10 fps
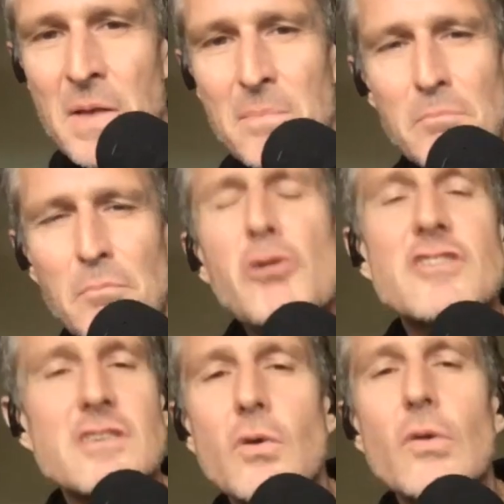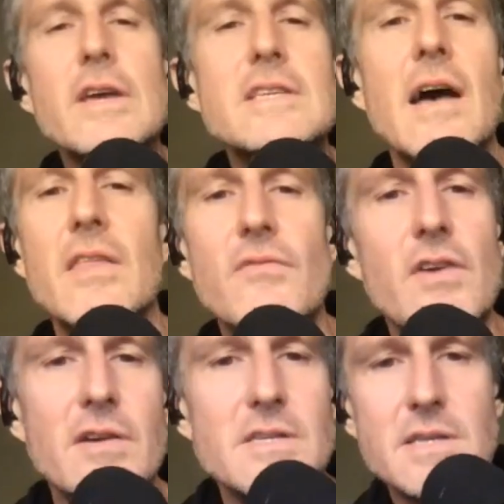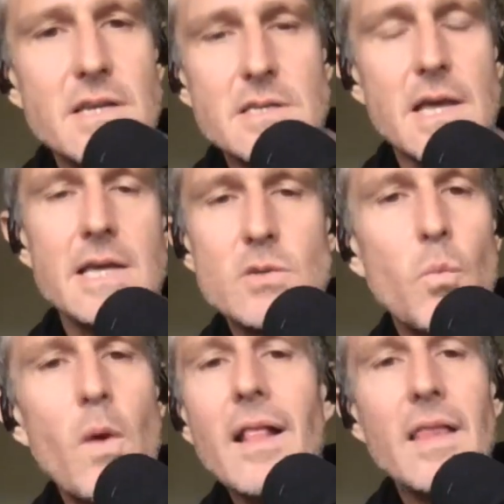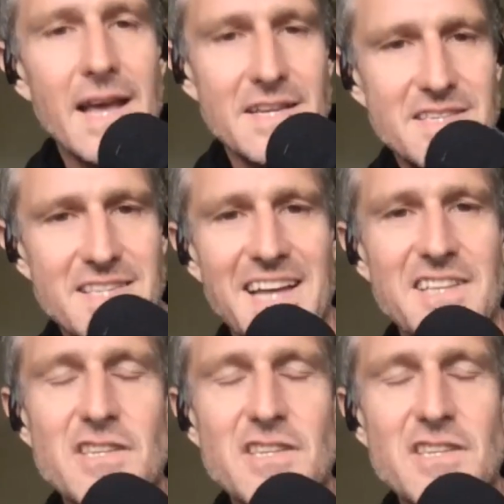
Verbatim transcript: books and all these other various things as well as that.